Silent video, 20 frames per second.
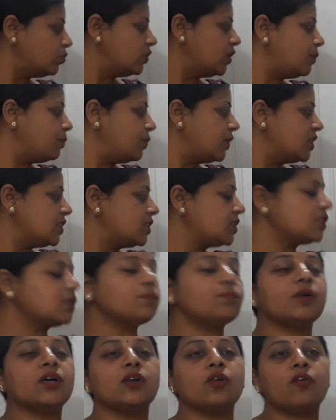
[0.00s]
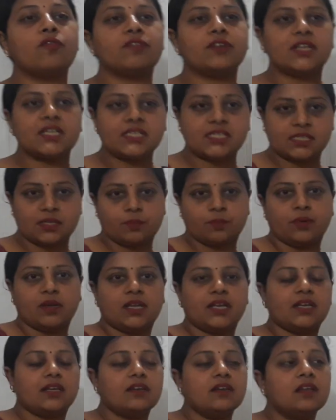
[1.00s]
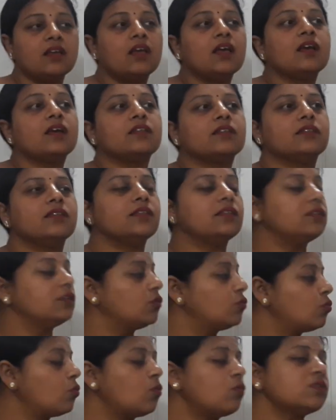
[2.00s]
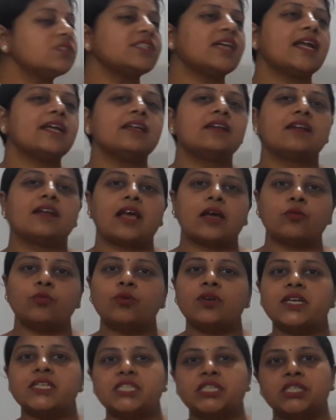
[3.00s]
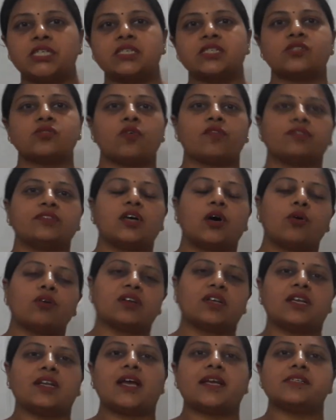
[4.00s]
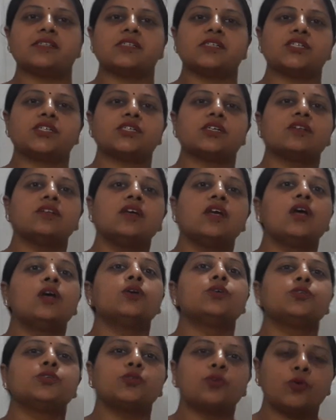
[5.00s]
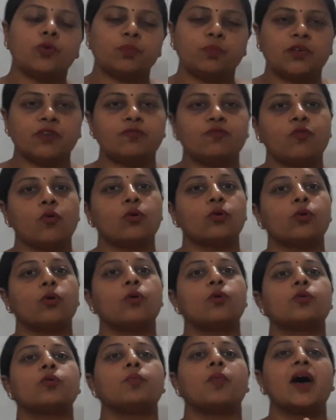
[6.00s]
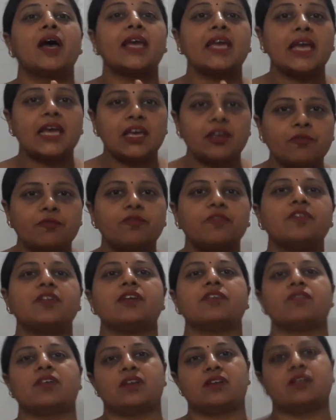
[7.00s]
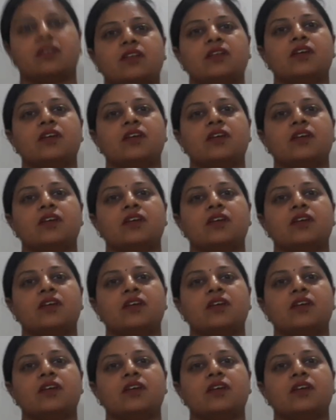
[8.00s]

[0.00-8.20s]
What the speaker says: the principle of discipline, rules and regulations of the organization should be followed by everyone.